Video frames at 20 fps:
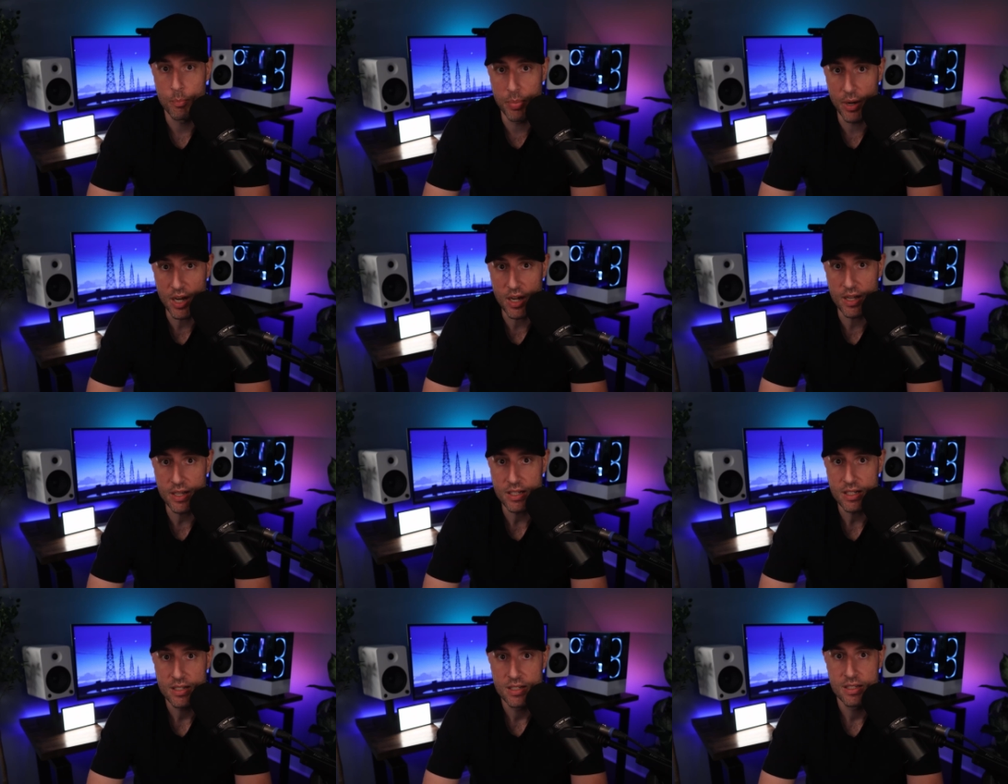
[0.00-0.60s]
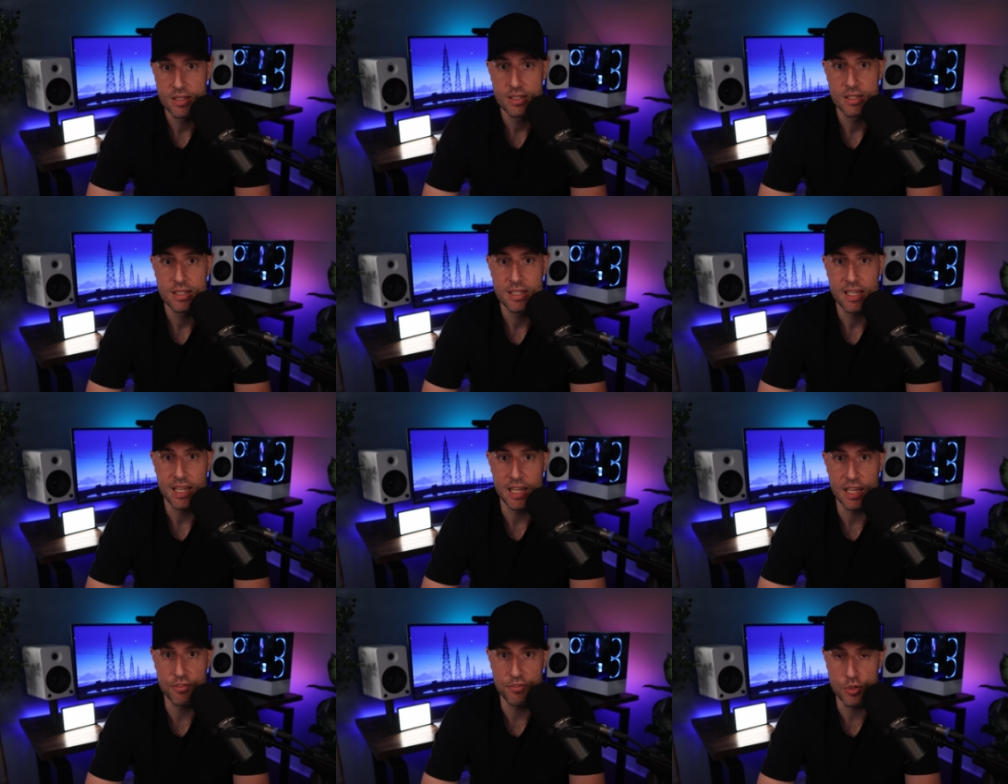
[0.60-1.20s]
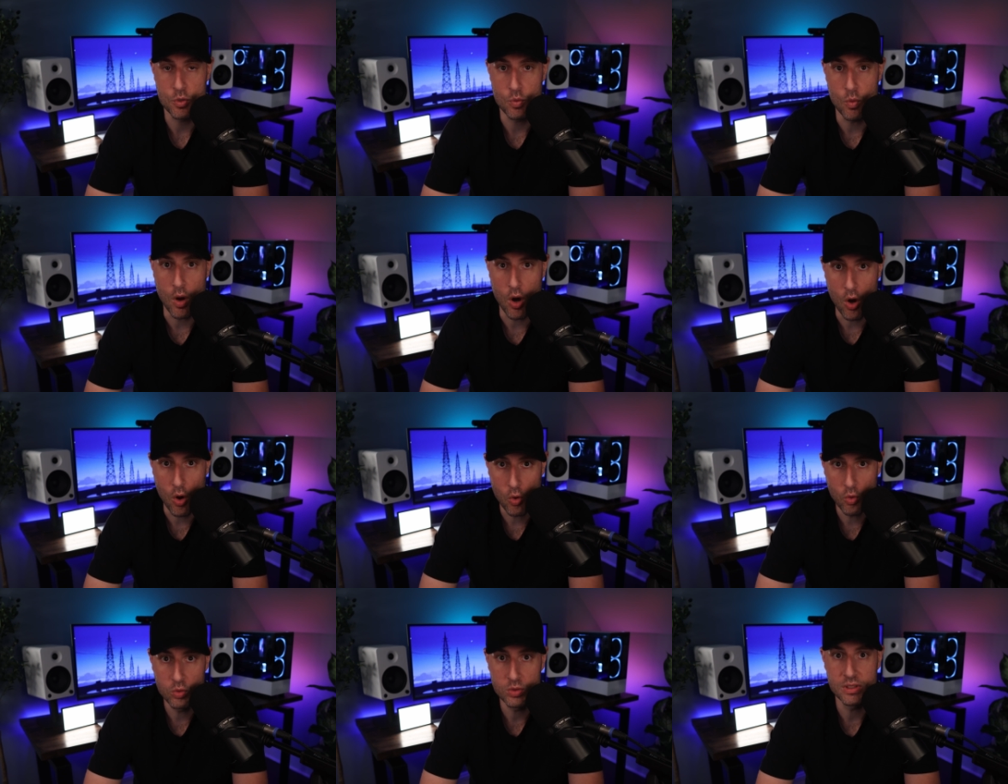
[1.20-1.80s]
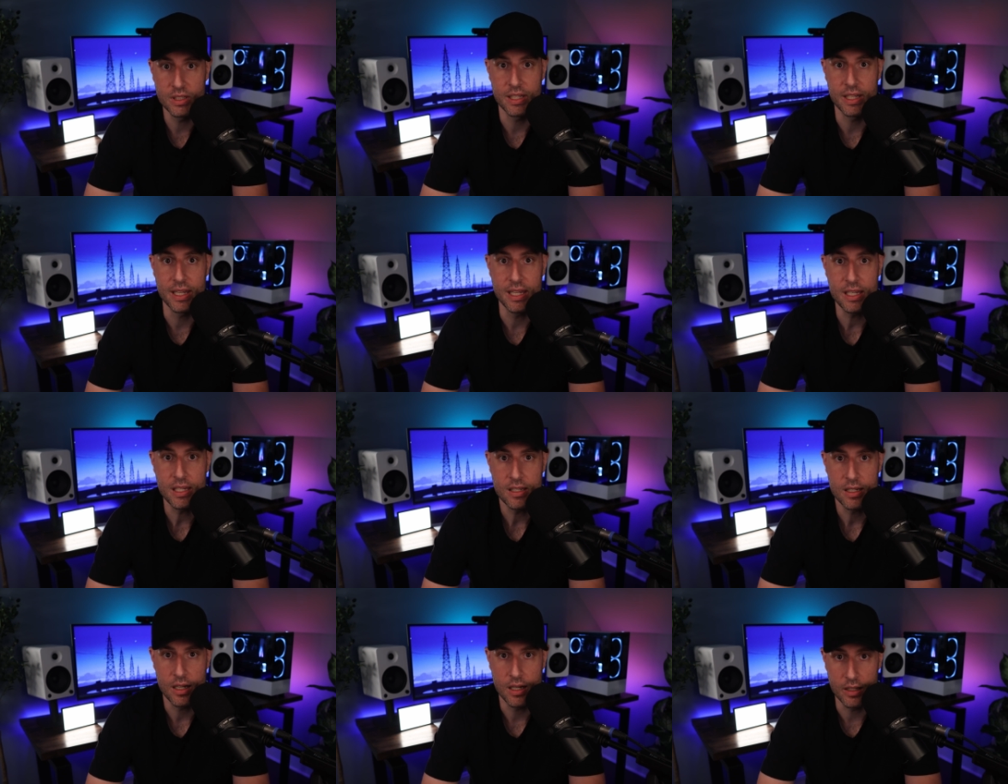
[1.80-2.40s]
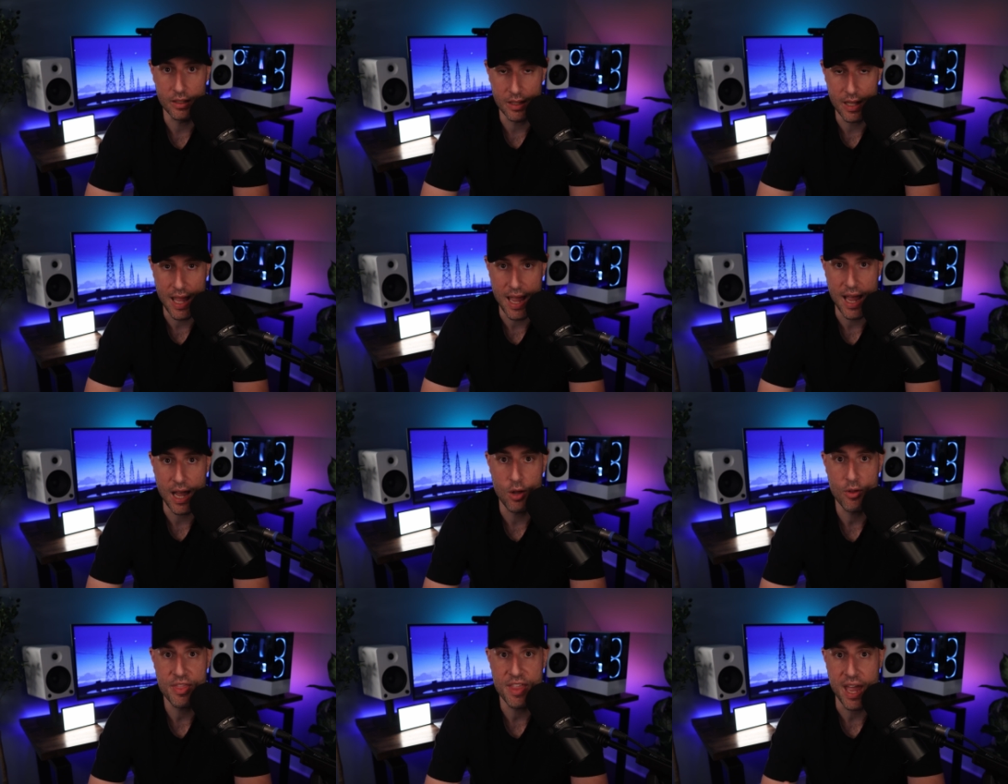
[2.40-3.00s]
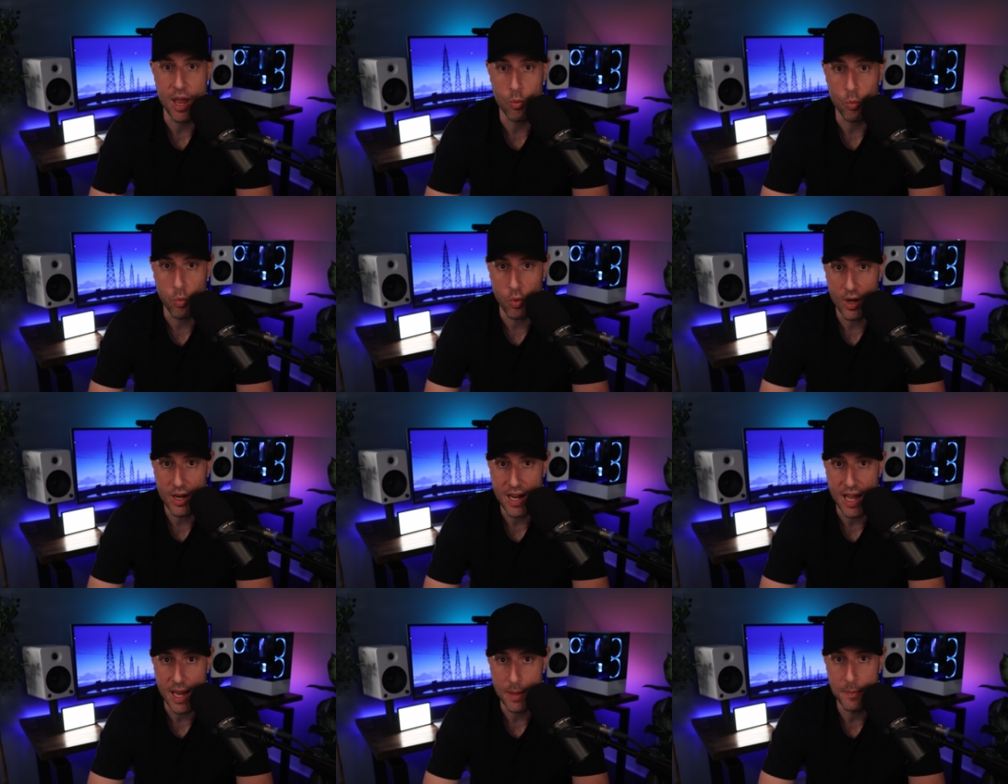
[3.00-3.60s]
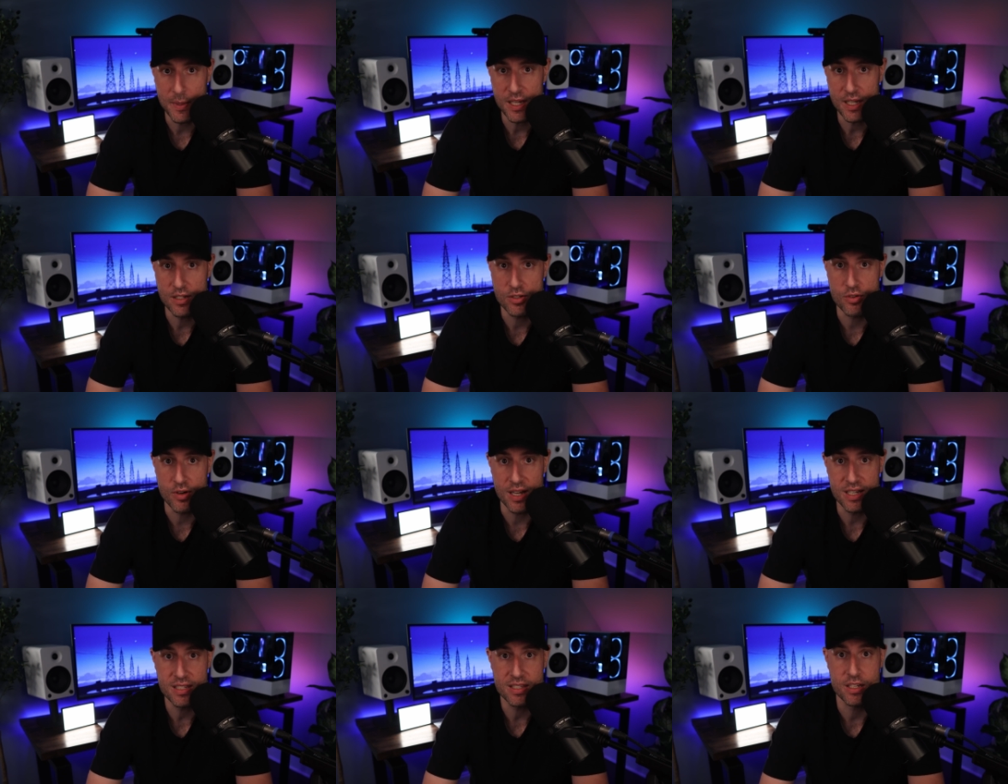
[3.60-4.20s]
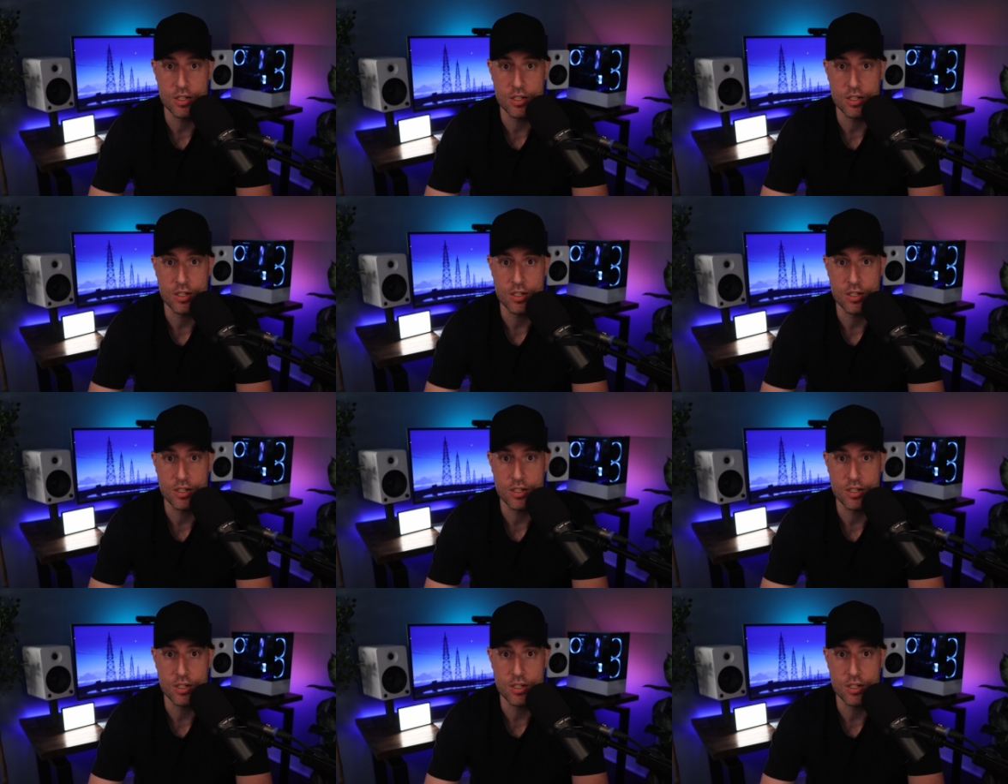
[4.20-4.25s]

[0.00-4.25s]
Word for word: but if you only allow that one IP address,